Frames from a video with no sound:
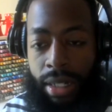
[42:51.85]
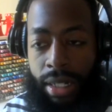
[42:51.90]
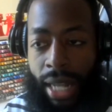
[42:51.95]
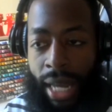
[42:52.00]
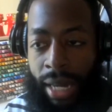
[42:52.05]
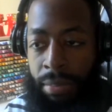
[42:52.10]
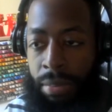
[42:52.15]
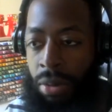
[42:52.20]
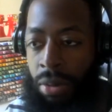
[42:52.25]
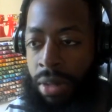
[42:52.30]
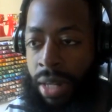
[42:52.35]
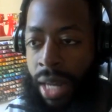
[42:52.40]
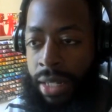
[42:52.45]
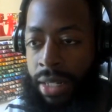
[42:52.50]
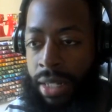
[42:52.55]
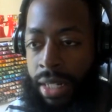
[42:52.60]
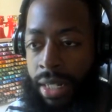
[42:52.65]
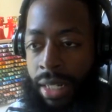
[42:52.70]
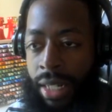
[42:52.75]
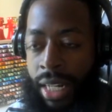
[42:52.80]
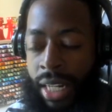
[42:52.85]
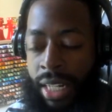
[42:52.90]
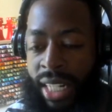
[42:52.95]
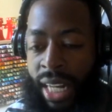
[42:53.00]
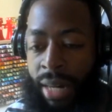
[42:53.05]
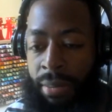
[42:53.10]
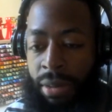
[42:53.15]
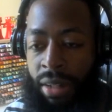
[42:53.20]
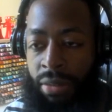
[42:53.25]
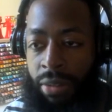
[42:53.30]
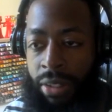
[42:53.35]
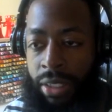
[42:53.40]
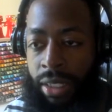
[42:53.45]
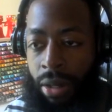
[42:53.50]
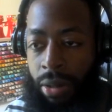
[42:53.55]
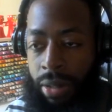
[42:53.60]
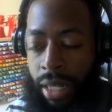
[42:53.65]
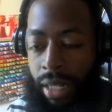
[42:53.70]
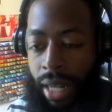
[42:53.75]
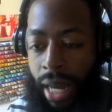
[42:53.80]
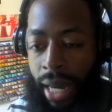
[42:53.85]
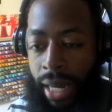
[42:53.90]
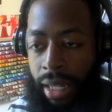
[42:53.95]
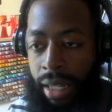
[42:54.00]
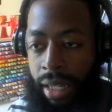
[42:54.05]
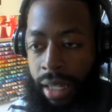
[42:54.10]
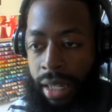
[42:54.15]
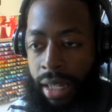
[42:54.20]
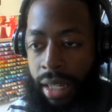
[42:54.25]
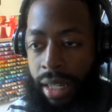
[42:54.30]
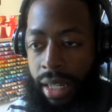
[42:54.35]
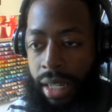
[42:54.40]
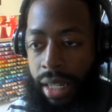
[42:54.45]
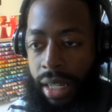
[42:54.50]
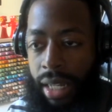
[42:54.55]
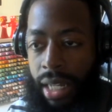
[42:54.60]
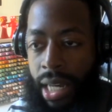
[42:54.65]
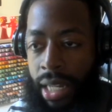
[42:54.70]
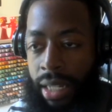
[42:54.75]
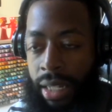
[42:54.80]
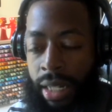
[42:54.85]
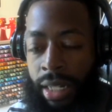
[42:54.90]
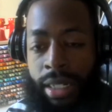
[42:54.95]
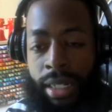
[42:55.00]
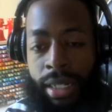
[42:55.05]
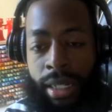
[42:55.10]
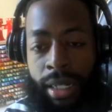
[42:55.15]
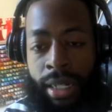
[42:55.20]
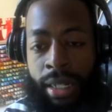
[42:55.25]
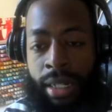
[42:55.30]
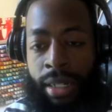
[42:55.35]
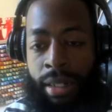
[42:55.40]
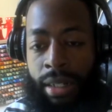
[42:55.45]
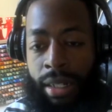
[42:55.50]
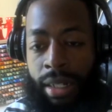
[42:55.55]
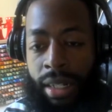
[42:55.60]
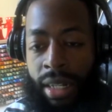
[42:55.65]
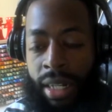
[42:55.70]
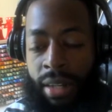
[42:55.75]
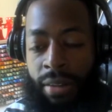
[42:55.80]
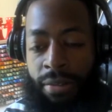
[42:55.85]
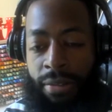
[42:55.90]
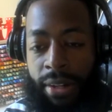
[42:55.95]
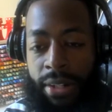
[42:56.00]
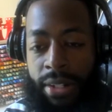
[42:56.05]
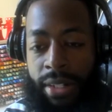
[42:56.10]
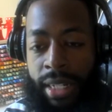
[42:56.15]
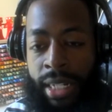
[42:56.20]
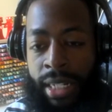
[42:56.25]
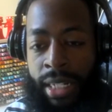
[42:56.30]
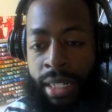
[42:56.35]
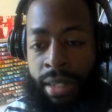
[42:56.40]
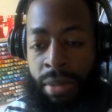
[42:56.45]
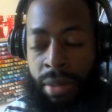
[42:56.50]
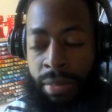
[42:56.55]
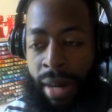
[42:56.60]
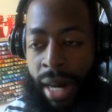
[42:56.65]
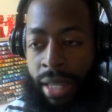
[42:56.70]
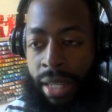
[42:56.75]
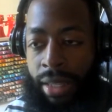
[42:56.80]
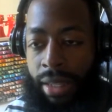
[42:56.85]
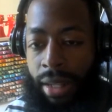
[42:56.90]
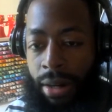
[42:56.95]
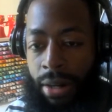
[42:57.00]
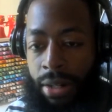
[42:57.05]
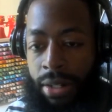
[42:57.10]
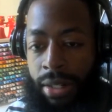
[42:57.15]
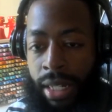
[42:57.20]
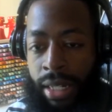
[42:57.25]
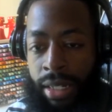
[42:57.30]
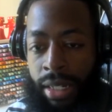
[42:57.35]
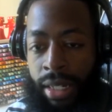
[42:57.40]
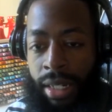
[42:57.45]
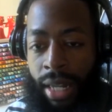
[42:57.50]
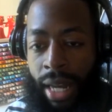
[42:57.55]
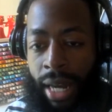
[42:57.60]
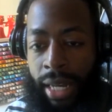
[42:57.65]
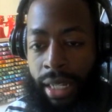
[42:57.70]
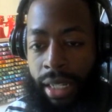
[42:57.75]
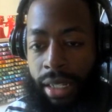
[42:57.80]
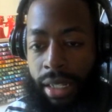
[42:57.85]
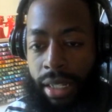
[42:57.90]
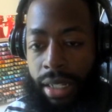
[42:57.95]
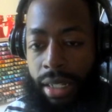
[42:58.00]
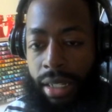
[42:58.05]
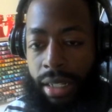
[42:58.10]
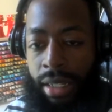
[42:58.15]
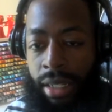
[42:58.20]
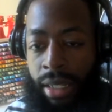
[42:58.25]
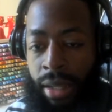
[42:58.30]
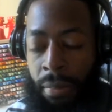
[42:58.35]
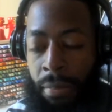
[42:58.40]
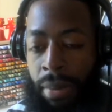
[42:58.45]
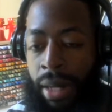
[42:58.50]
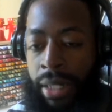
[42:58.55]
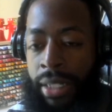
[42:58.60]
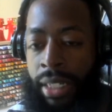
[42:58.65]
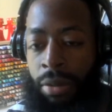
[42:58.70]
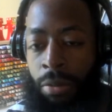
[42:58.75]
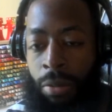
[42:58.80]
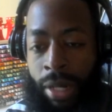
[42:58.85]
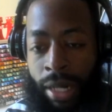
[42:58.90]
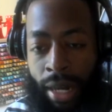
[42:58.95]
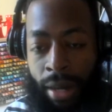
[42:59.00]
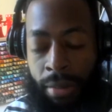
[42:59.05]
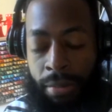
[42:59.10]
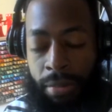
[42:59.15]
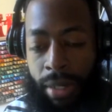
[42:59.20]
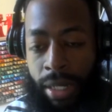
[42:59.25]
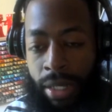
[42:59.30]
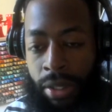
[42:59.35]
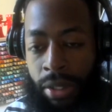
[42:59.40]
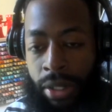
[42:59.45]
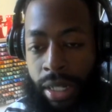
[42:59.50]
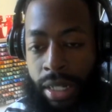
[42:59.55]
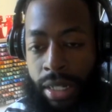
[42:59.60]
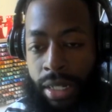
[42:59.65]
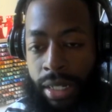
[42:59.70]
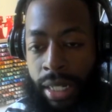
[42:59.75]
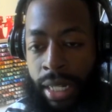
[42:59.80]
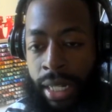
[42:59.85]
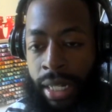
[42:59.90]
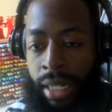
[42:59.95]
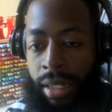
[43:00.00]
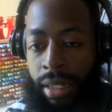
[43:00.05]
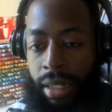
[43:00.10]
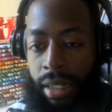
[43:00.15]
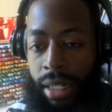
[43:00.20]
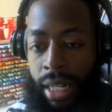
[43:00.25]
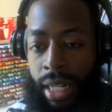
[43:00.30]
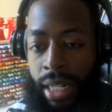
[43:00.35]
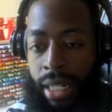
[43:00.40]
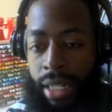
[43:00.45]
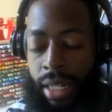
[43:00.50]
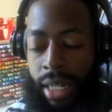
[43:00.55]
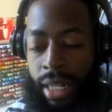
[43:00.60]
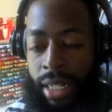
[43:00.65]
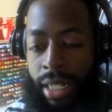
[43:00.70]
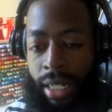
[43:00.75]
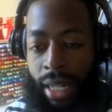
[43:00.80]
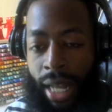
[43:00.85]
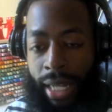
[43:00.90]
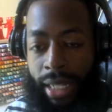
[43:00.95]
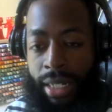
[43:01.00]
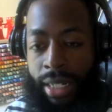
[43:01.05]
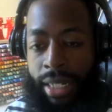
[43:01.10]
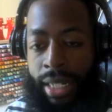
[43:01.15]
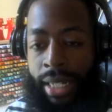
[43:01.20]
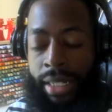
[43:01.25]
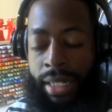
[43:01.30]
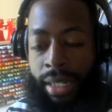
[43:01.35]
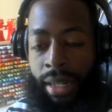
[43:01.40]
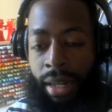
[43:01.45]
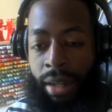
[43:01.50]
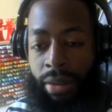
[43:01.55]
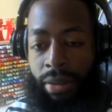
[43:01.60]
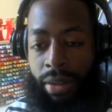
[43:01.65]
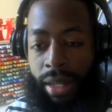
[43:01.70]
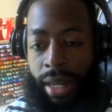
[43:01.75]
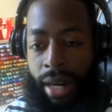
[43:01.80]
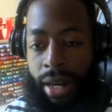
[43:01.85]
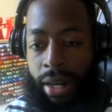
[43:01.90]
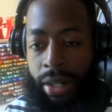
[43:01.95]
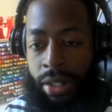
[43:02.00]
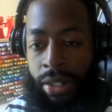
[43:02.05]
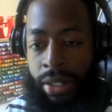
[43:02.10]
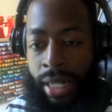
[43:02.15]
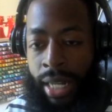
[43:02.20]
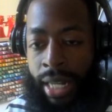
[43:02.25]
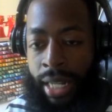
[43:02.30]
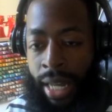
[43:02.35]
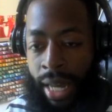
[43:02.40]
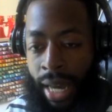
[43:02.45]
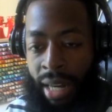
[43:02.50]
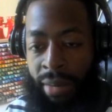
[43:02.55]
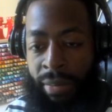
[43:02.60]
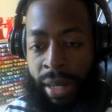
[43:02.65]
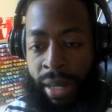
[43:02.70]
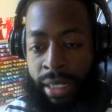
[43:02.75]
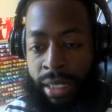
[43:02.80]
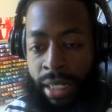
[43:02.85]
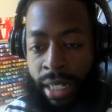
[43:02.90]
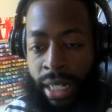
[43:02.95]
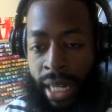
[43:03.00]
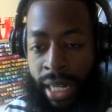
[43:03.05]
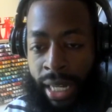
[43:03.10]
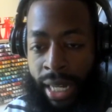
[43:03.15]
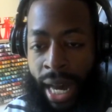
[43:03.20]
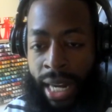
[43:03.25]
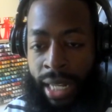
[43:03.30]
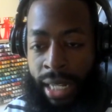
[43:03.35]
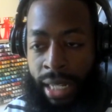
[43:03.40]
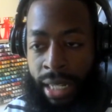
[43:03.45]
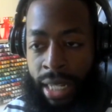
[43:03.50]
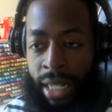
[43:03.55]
Like Boondocks is a good example of a show that like it looked good in the first season, but by the third season, like the budget went up, and you can see in the like the detail of the characters and the animation, it kind of